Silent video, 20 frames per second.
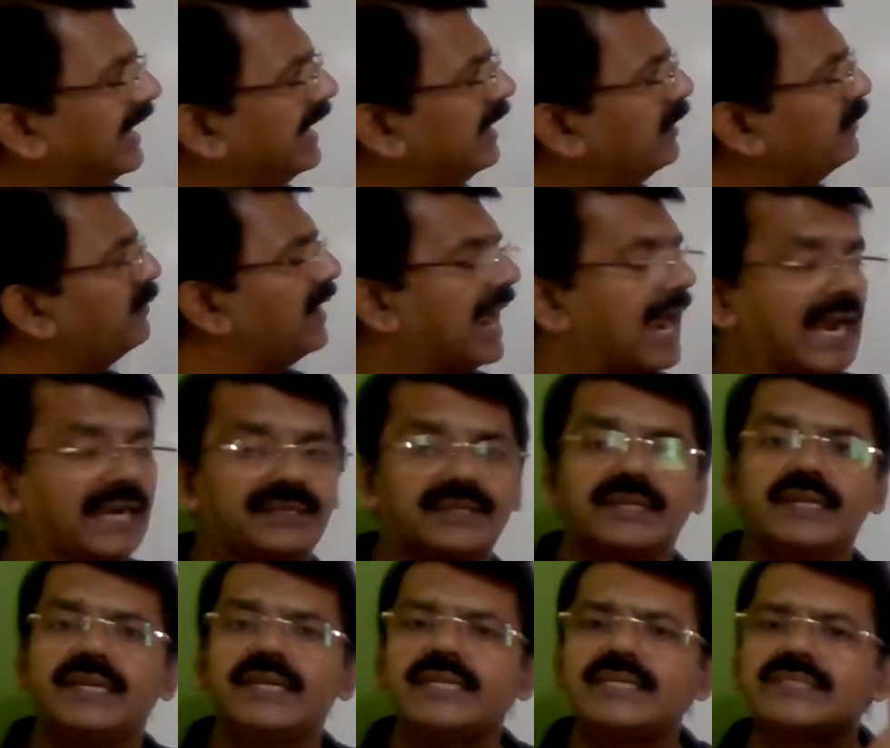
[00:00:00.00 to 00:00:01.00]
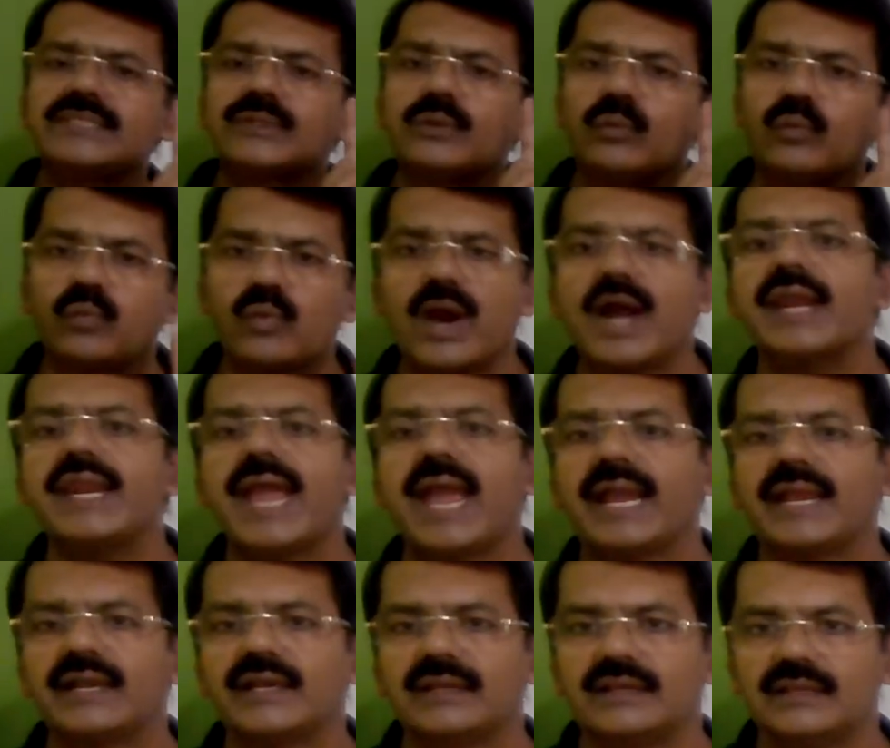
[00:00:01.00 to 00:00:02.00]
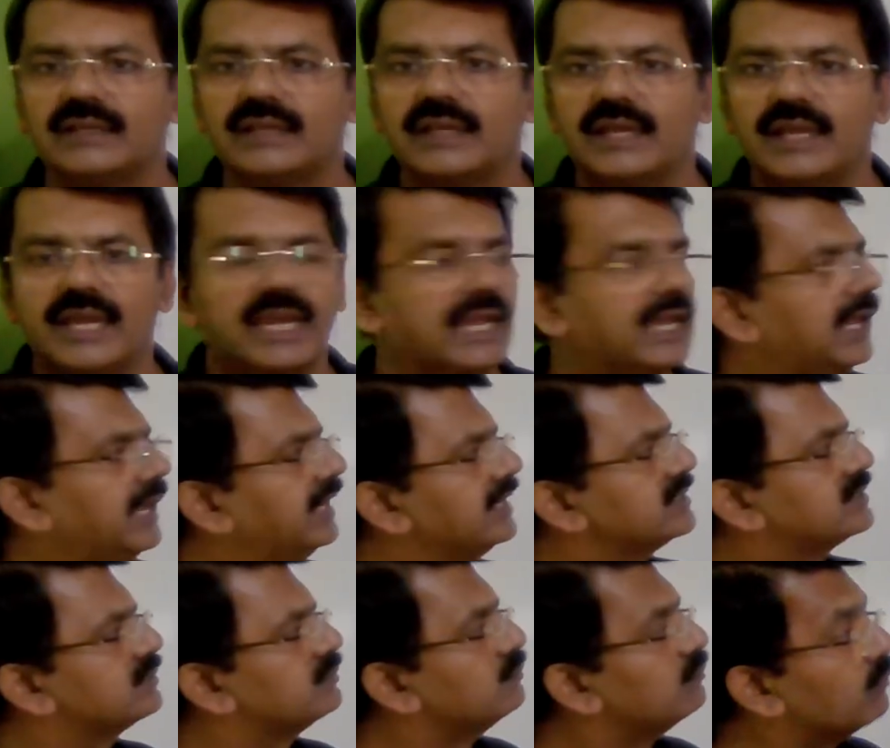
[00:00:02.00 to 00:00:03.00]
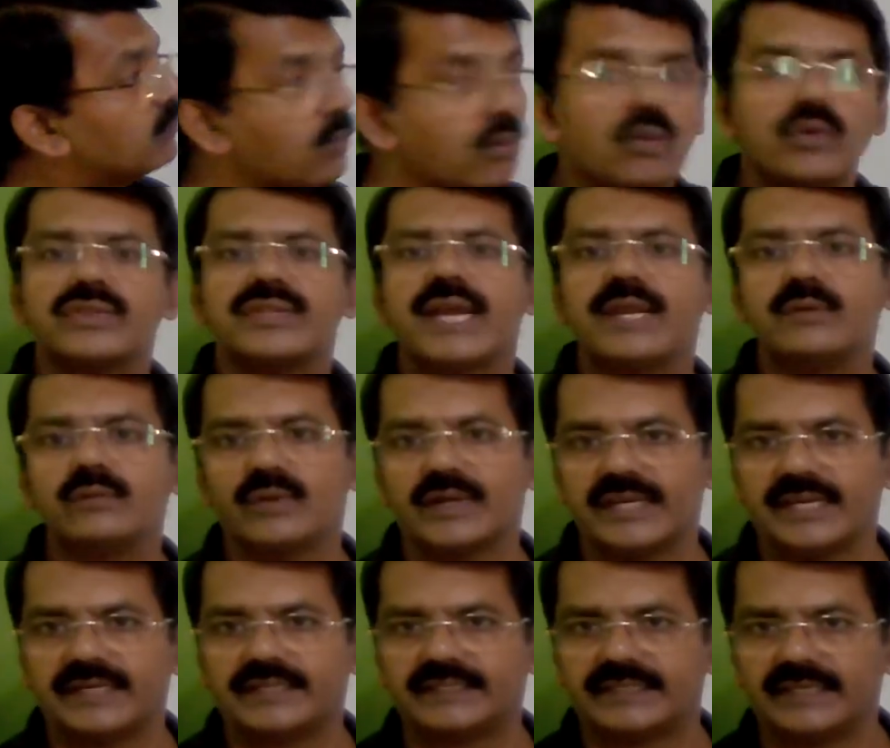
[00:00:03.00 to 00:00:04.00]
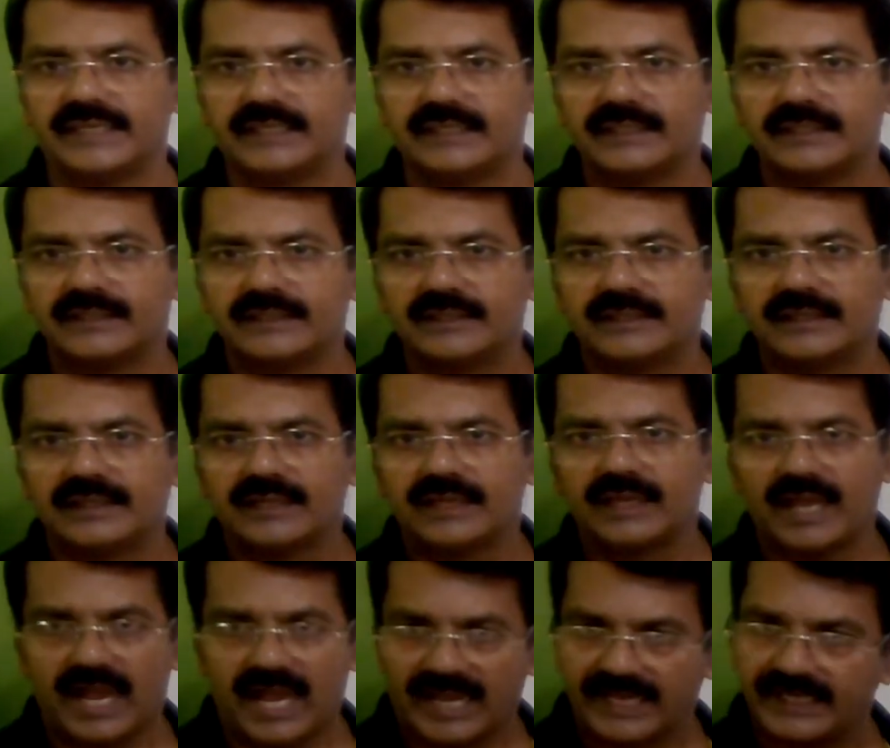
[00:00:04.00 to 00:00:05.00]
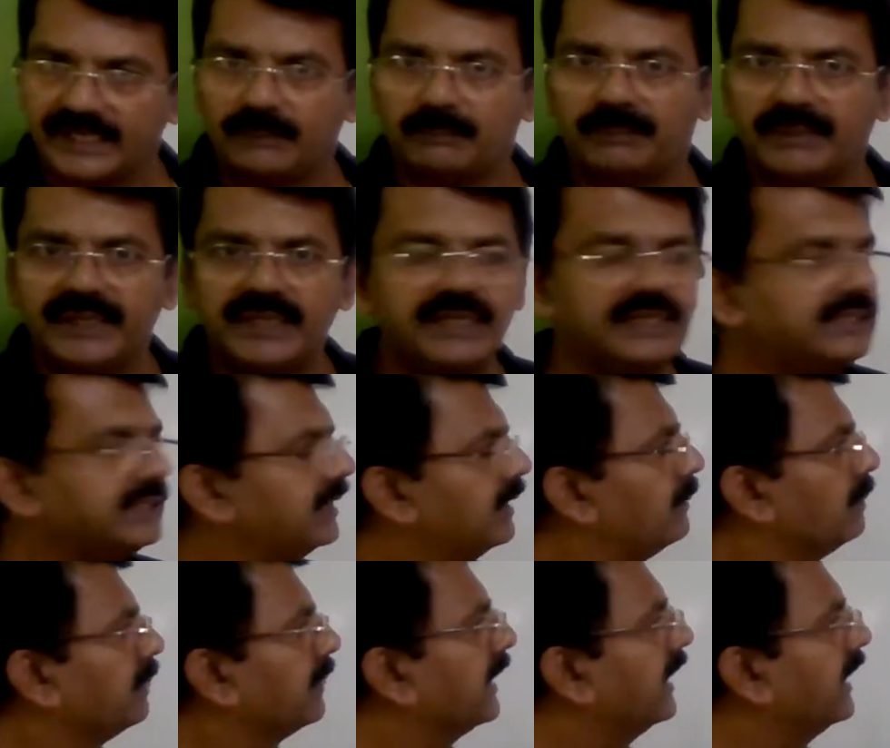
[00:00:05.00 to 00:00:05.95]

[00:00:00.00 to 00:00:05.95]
if at least one angle is more than 180, I repeat,